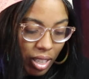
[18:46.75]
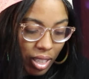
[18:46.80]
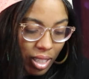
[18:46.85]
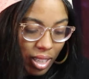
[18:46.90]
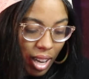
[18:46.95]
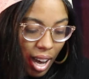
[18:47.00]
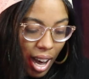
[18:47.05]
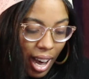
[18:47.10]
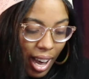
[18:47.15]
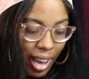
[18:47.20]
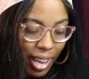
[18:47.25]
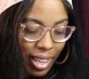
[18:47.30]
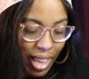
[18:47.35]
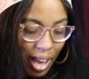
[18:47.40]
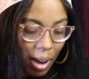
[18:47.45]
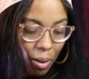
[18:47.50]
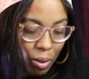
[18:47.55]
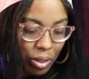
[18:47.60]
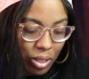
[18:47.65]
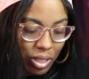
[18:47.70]
guy
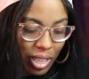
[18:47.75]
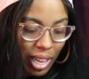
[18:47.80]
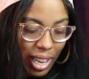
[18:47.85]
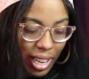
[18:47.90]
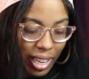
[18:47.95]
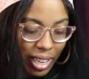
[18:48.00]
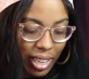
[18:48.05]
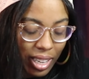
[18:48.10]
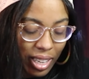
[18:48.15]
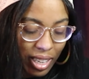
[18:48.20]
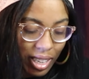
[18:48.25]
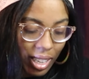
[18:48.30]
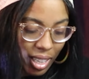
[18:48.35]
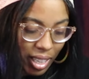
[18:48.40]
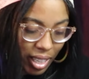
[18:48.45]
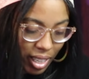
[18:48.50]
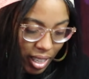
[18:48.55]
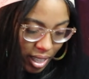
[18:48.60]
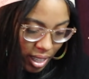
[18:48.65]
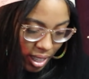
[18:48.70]
that was like
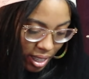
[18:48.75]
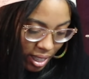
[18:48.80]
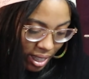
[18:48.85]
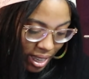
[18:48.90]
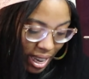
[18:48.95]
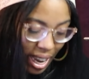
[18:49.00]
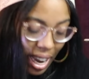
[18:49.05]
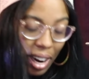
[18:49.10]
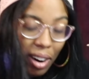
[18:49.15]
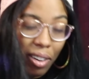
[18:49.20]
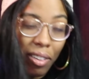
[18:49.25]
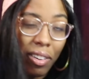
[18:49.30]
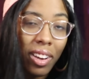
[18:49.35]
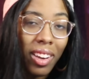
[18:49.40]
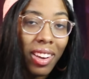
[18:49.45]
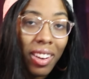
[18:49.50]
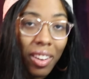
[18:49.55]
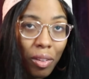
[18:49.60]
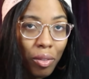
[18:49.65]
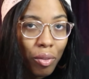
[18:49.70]

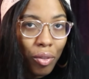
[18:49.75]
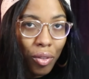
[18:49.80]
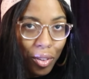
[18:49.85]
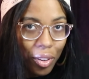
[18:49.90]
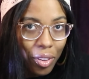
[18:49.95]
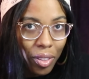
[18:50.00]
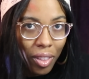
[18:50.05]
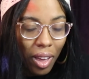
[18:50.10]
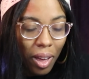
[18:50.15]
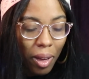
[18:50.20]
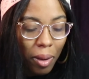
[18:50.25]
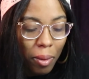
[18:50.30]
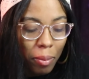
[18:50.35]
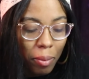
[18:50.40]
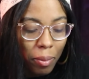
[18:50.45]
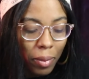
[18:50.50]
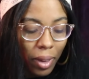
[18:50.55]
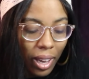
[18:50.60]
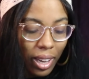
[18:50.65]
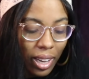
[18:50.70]
caring for
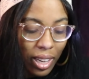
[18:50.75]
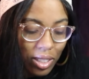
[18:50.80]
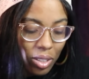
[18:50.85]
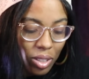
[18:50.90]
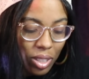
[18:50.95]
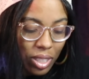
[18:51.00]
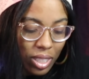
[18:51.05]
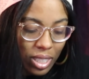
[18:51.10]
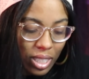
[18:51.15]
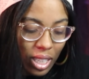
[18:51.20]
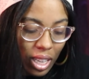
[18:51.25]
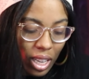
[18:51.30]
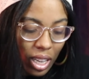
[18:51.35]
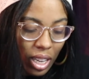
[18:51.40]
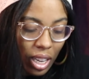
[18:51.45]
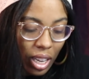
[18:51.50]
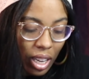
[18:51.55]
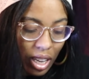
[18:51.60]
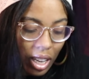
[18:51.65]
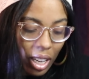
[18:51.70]
them, I guess you could say.